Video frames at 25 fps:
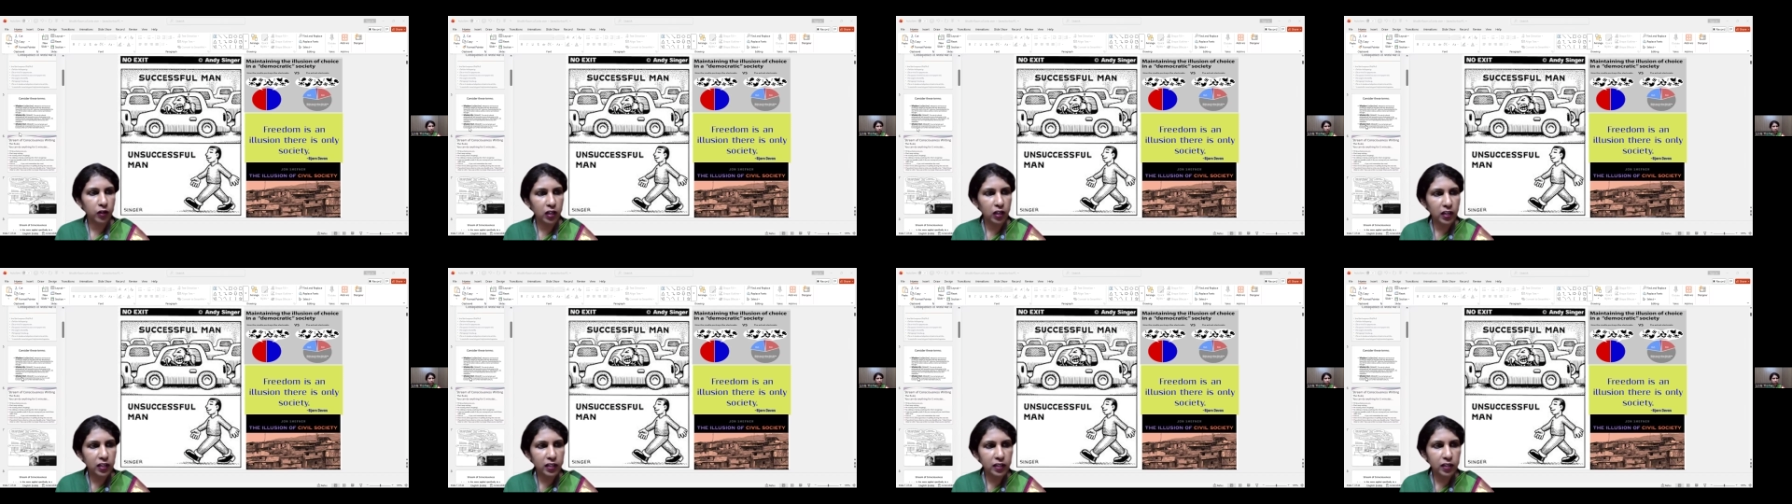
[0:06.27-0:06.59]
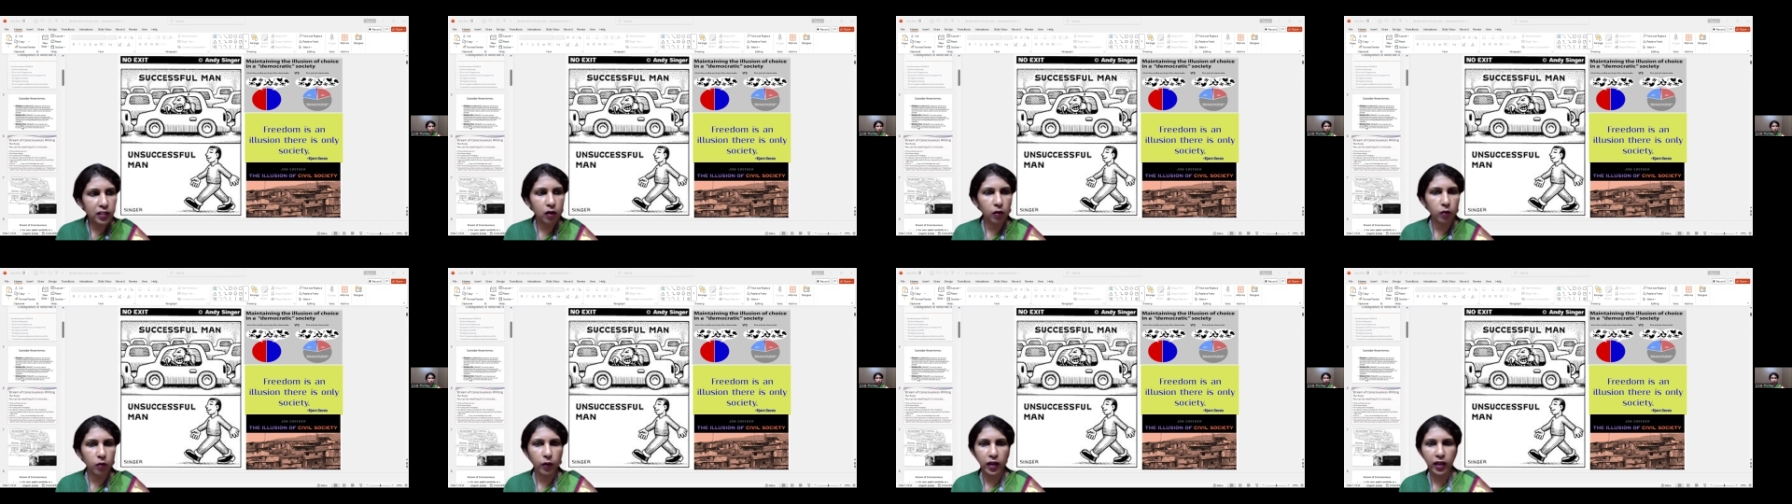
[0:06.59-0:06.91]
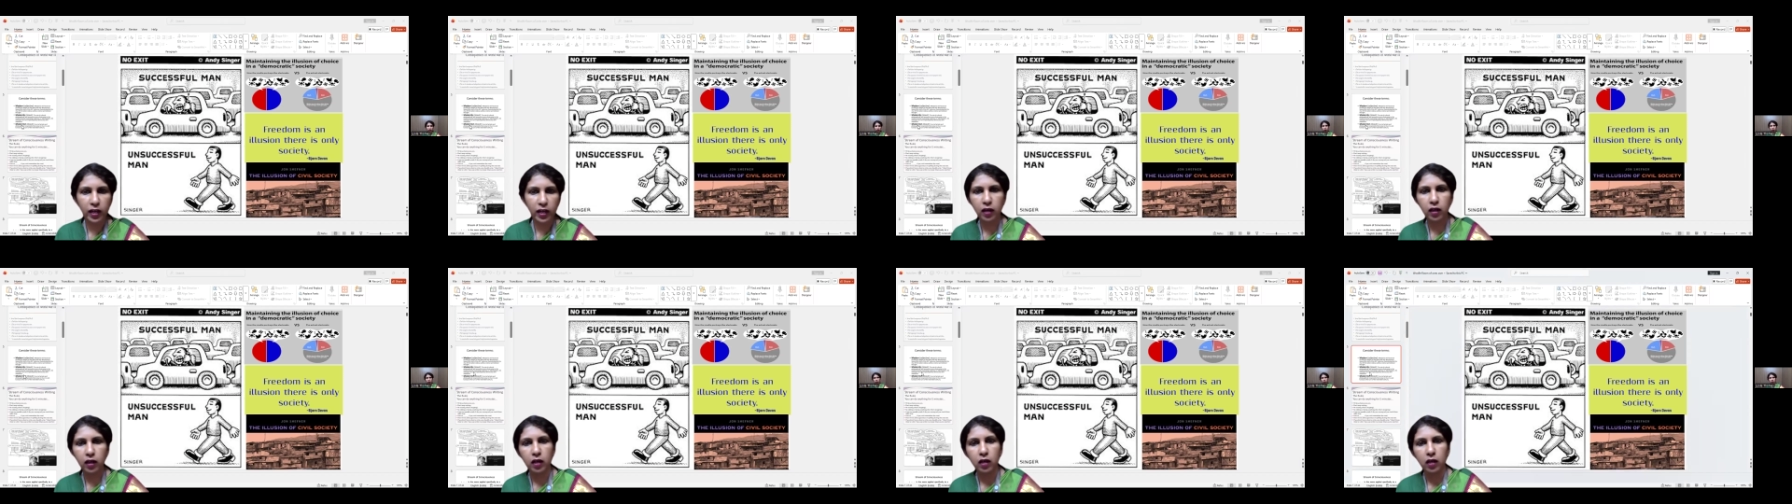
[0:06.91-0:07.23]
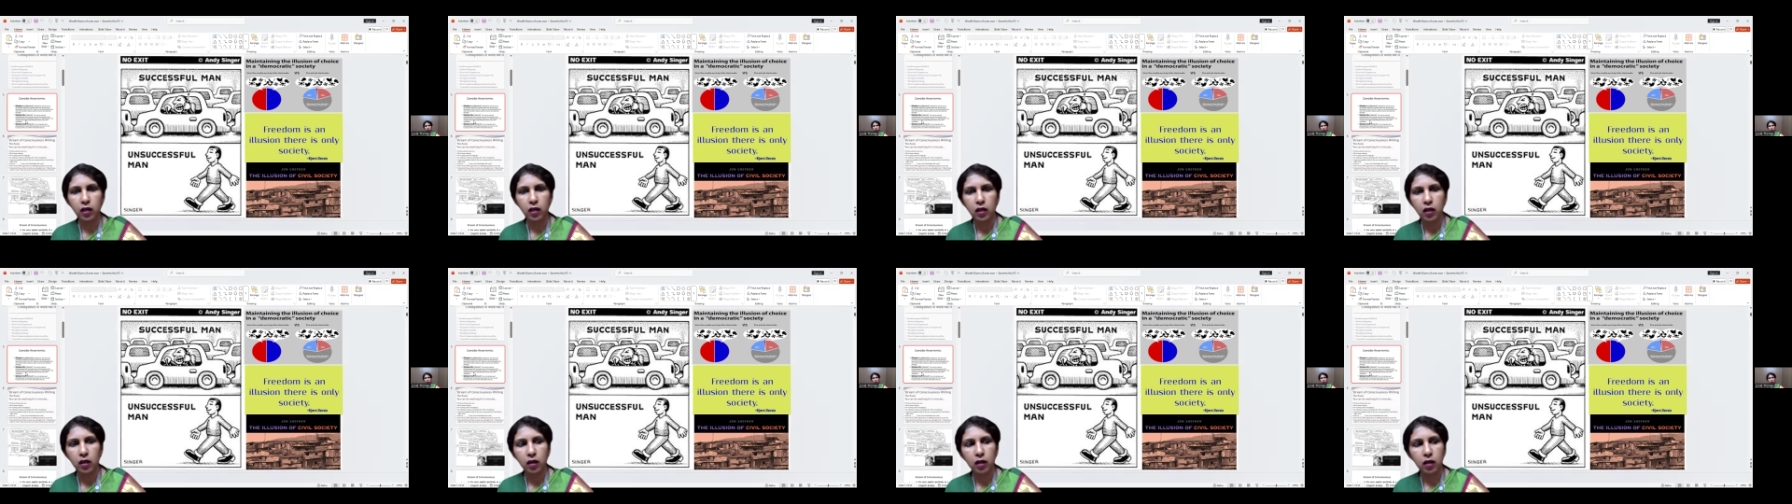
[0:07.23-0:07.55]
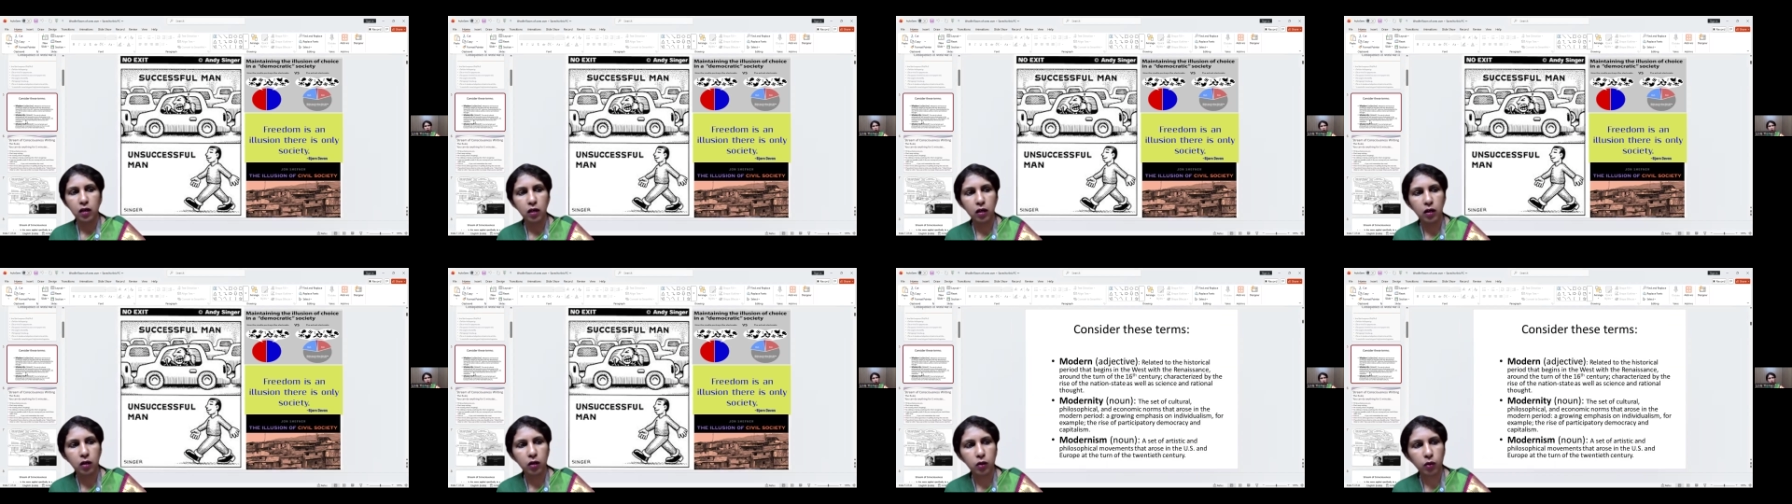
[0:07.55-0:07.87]
a little
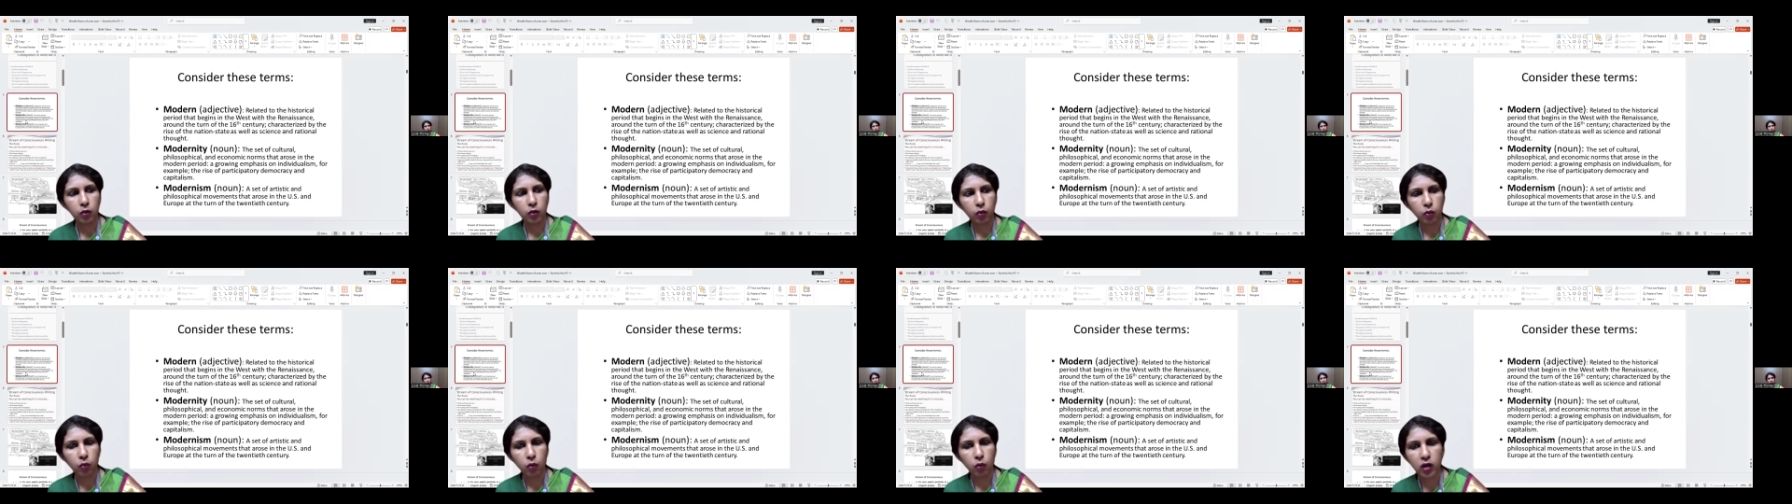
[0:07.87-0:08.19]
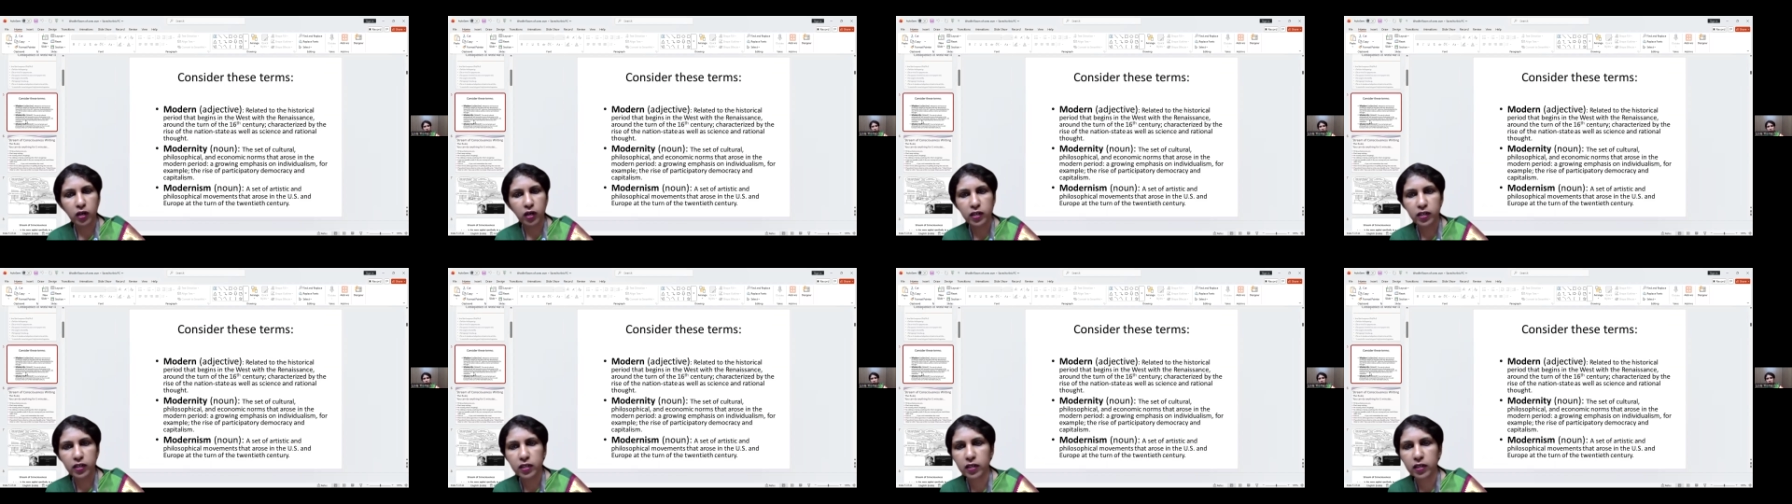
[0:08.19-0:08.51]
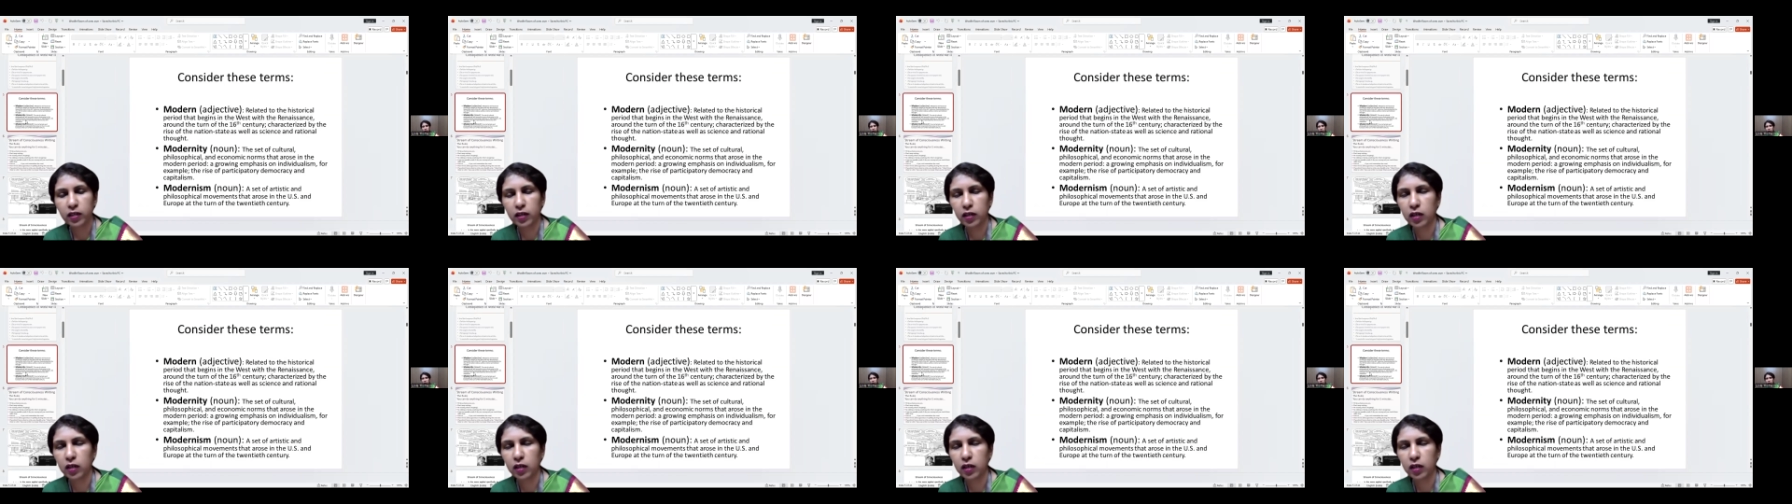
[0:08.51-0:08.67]
while what